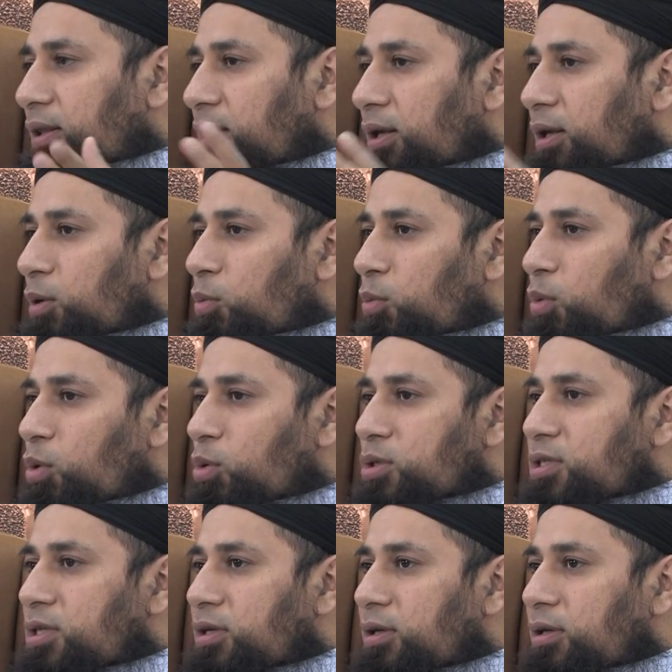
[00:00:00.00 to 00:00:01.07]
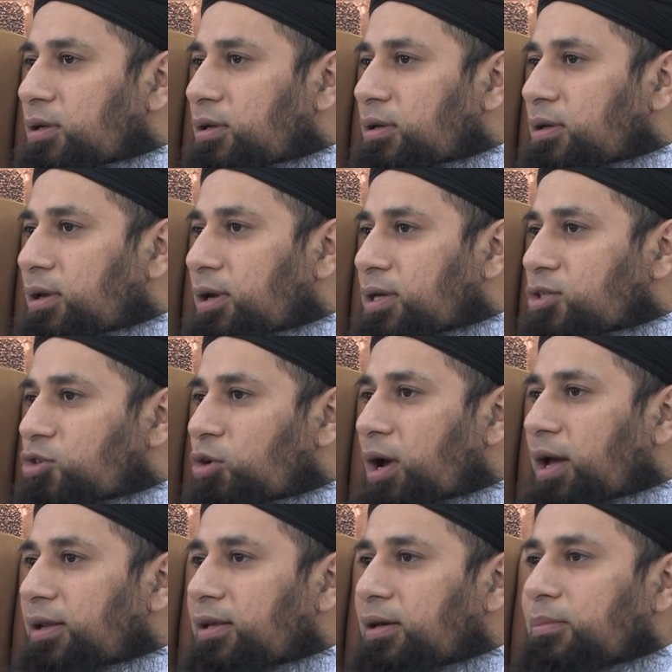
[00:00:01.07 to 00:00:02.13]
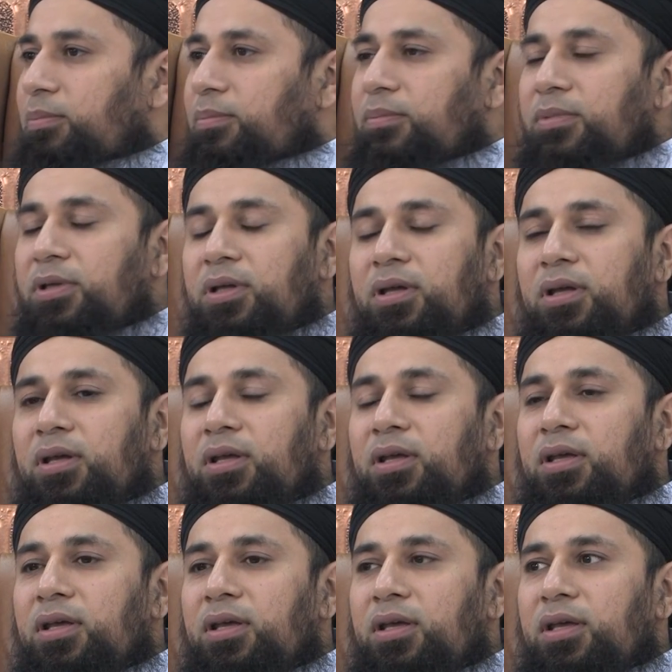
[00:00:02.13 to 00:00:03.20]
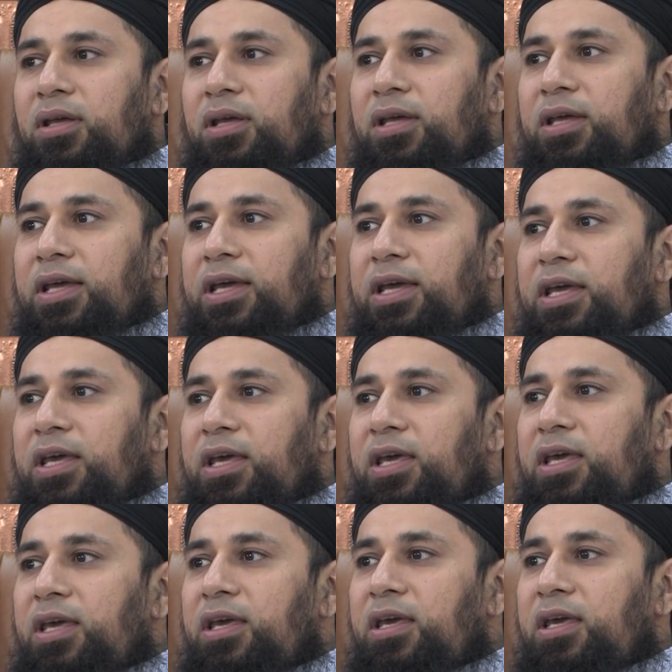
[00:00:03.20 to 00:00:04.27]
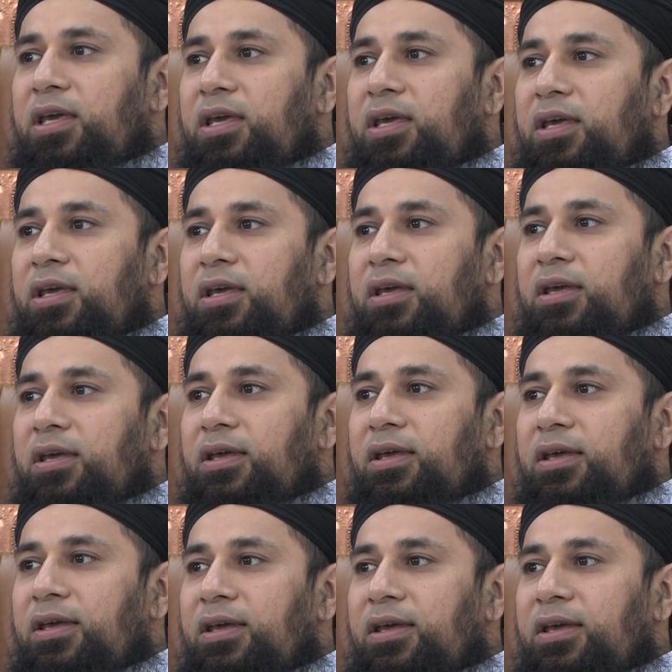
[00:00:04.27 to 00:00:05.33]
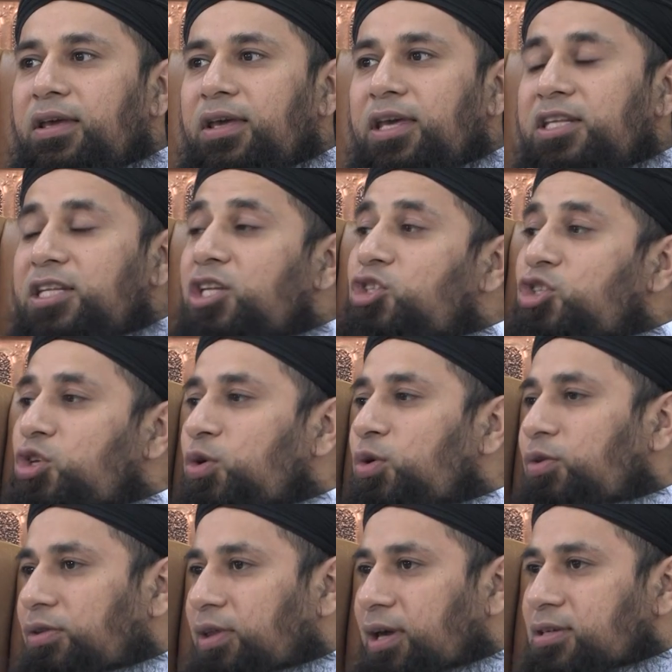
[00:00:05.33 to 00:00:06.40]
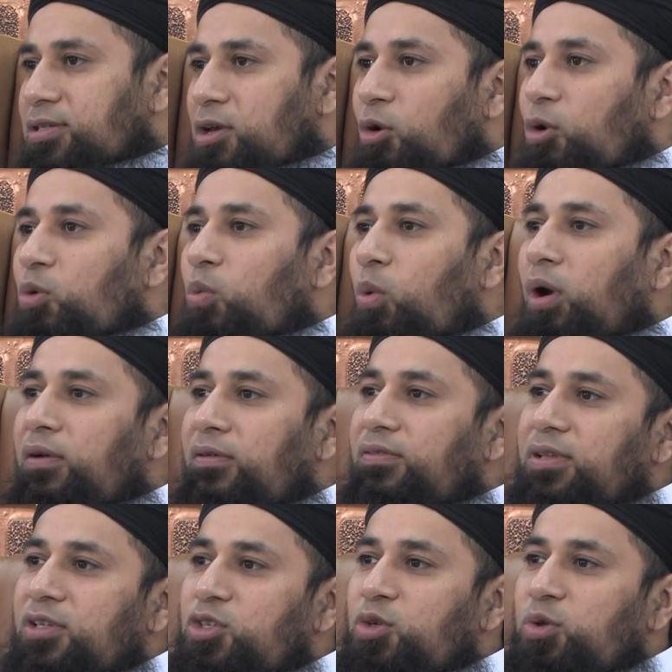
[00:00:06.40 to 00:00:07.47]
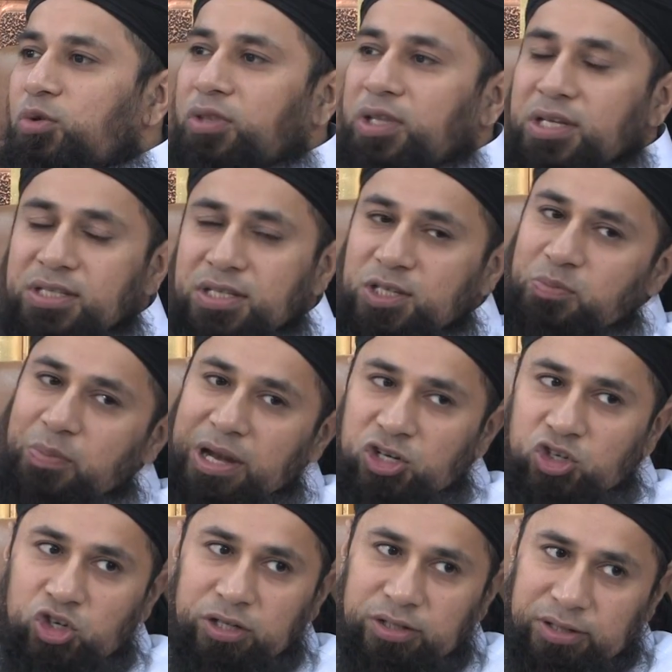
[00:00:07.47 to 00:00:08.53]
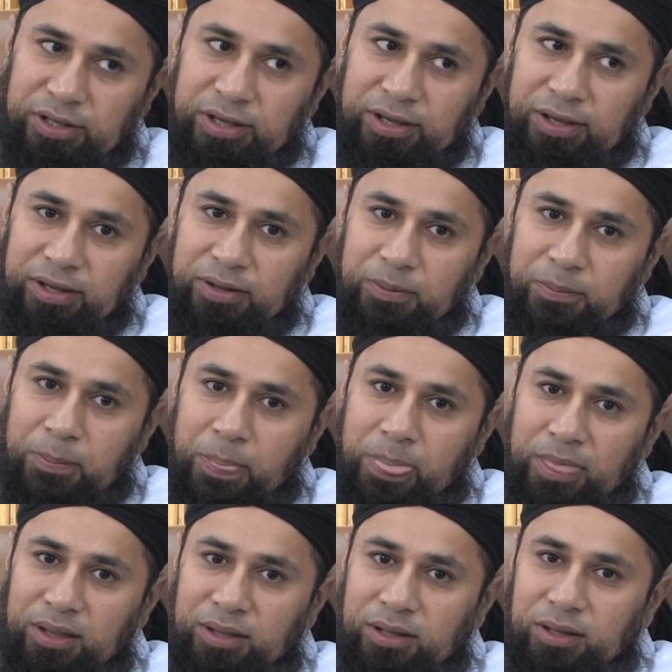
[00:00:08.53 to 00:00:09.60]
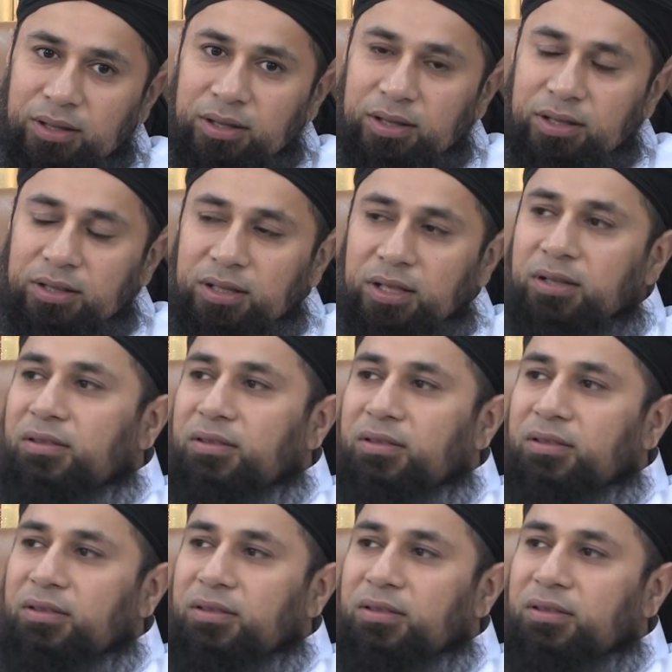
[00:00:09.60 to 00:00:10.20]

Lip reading: the water has dried up, he did two things. Only one of the two things is mentioned here. The